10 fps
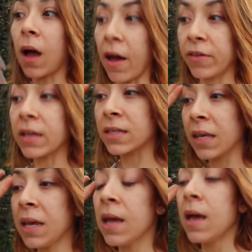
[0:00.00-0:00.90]

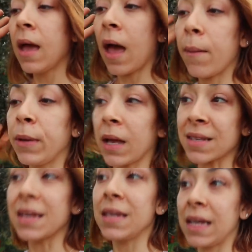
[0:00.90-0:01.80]
obviously, because
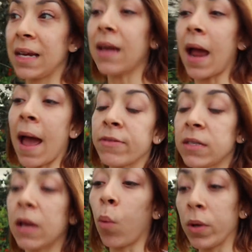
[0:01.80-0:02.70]
I need, I have
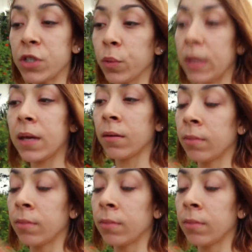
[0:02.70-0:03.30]
steak once a week.